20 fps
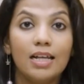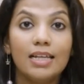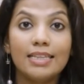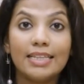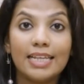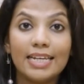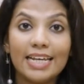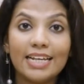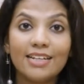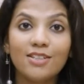
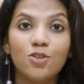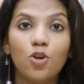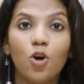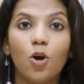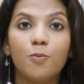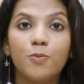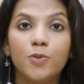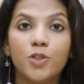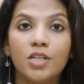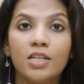The next
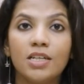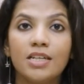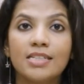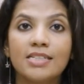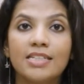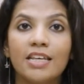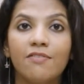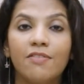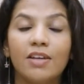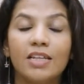option
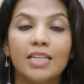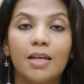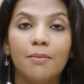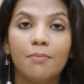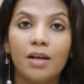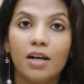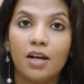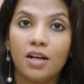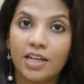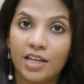is giving
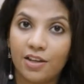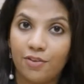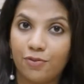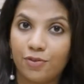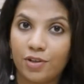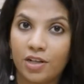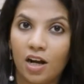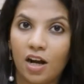them a gift